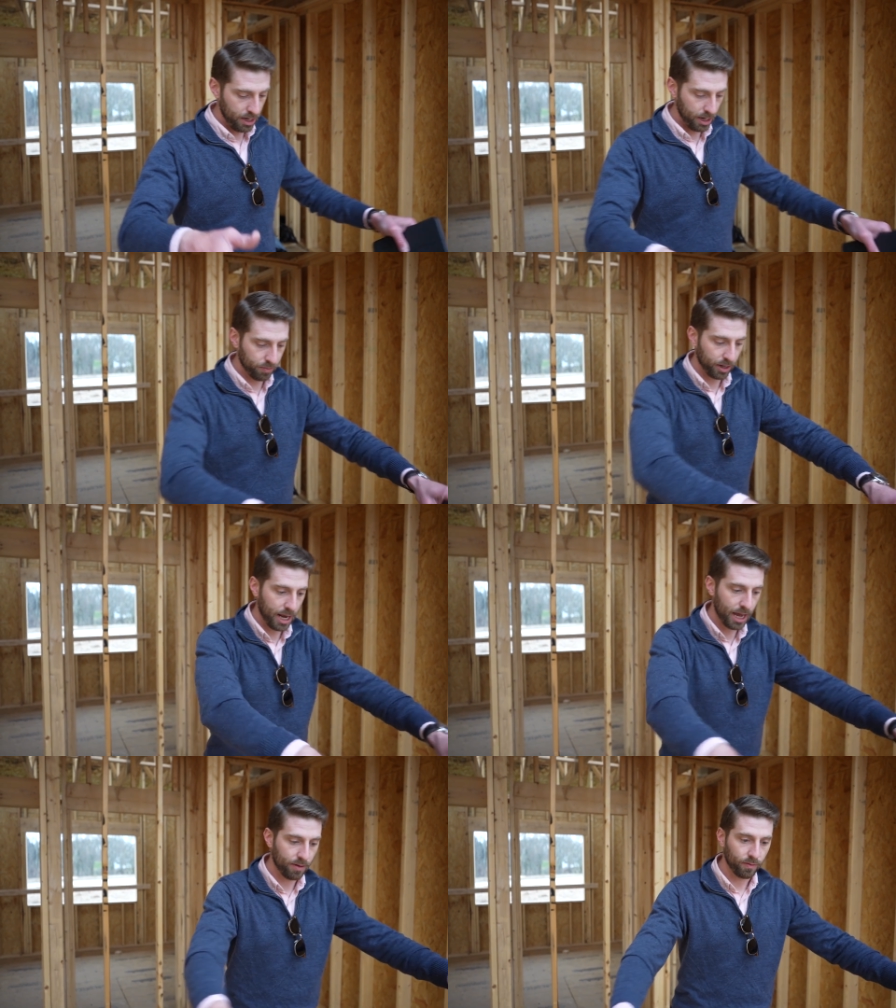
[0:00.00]
and we're
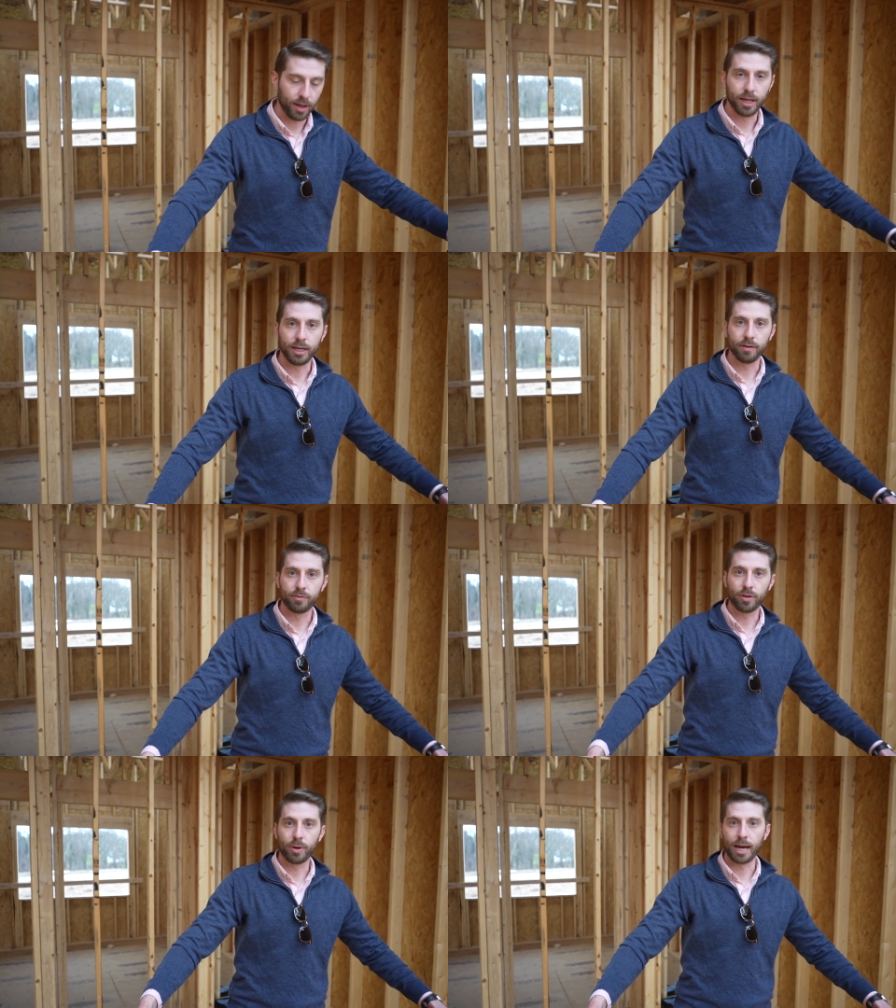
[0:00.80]
gonna have a
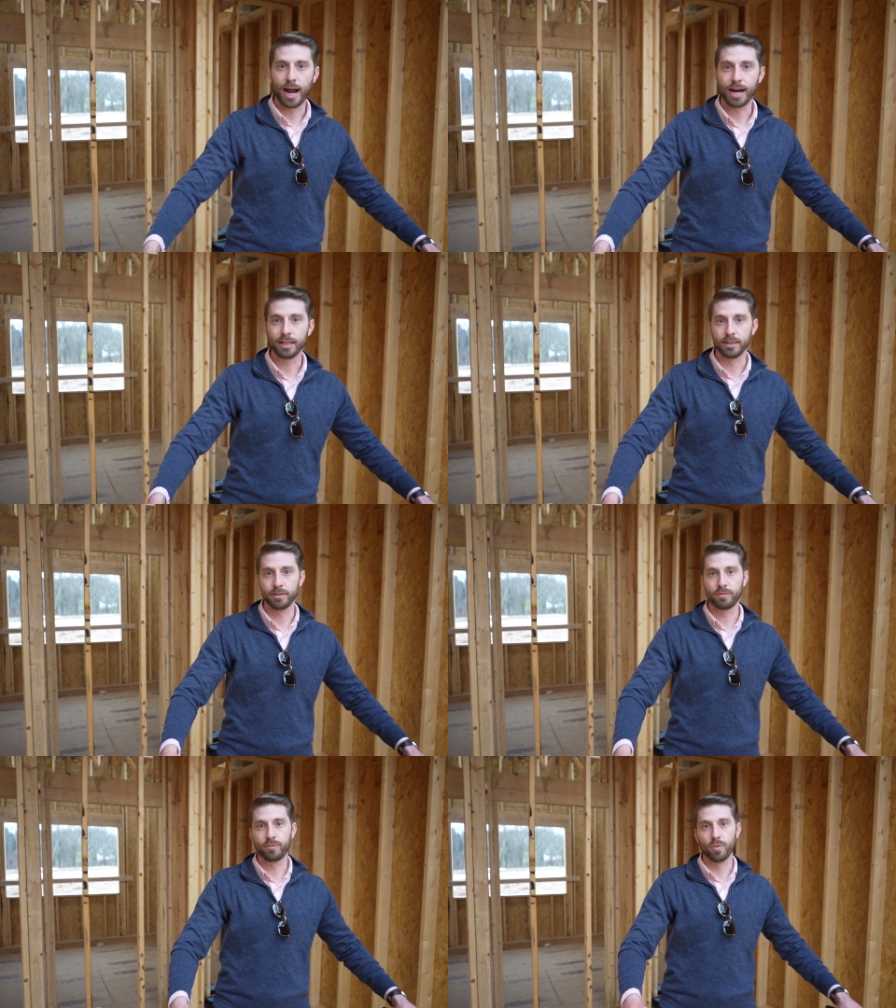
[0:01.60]
floating
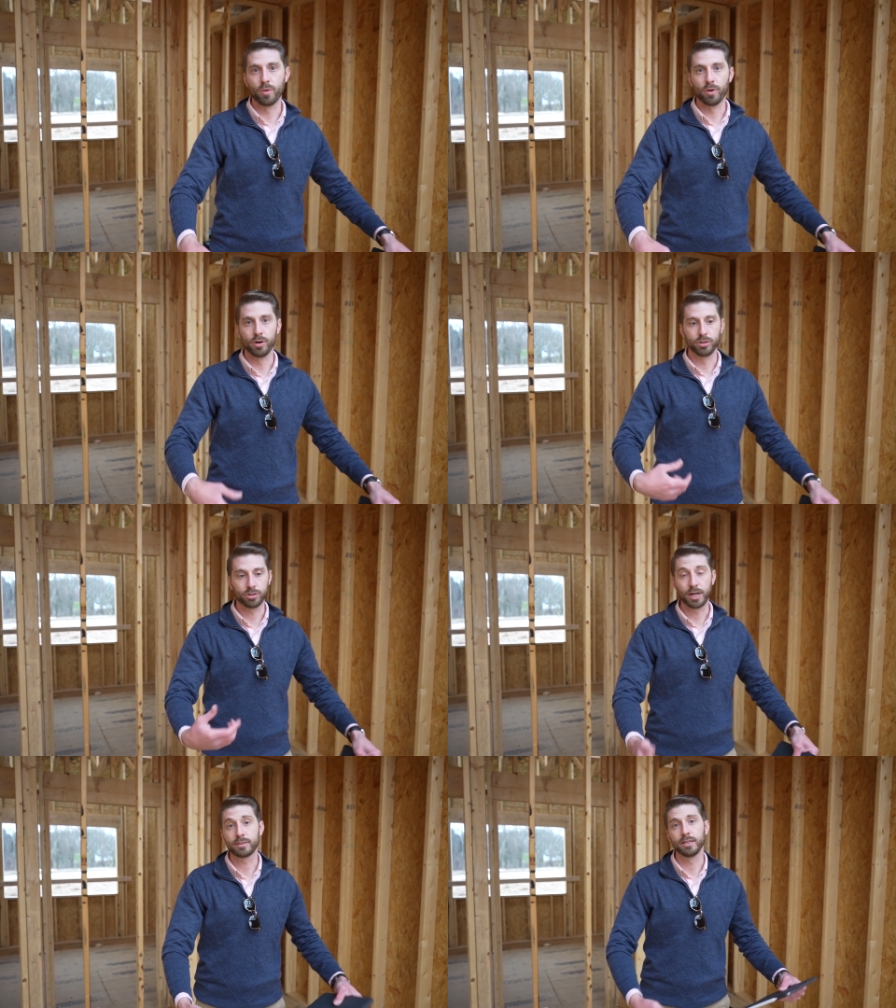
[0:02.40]
island for
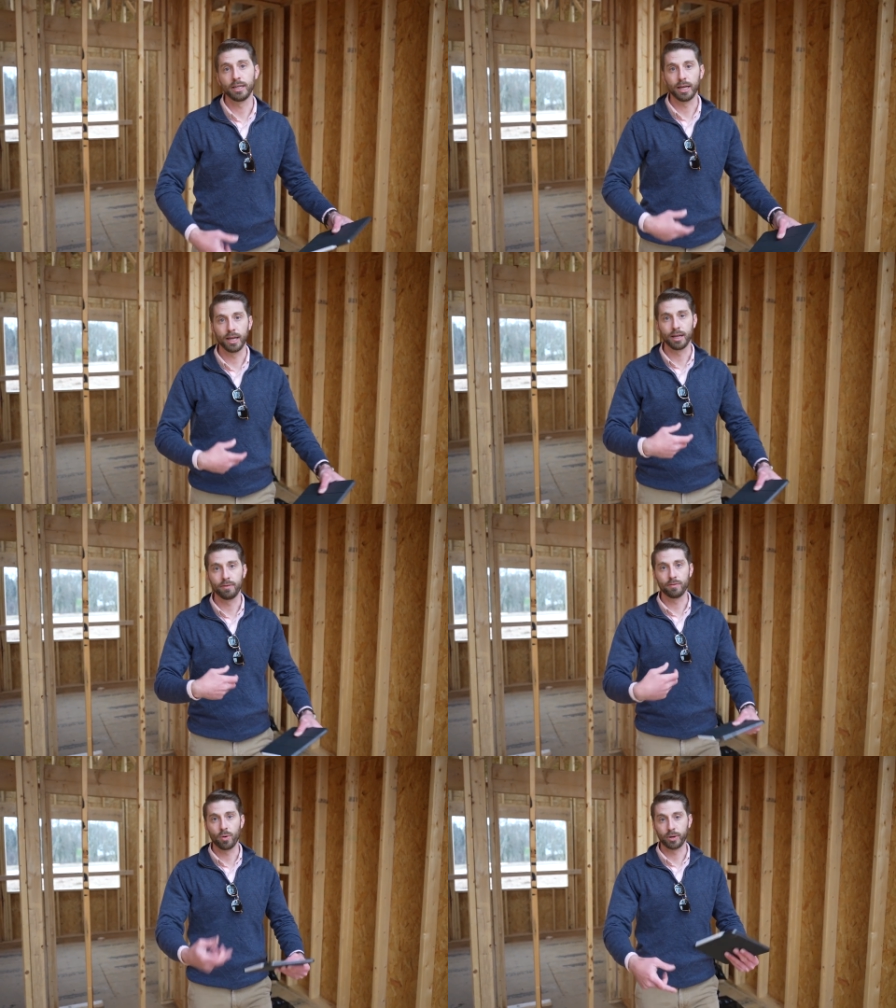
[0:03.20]
dressing
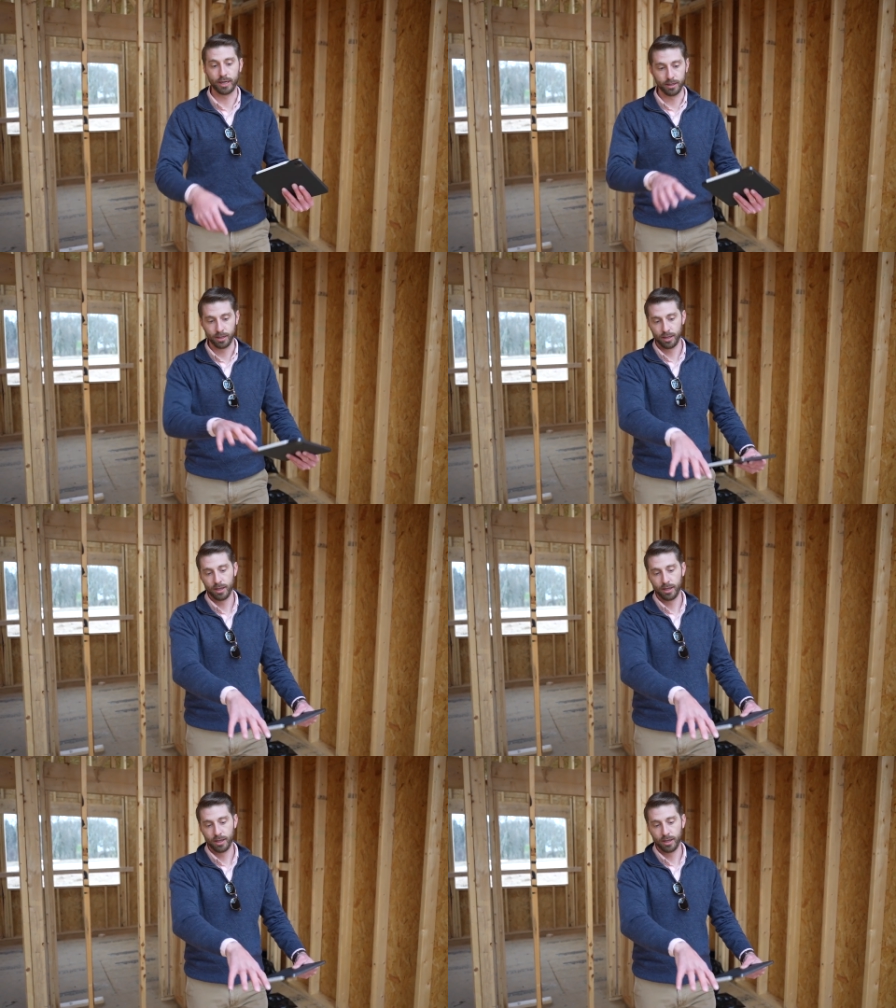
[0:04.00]
and folding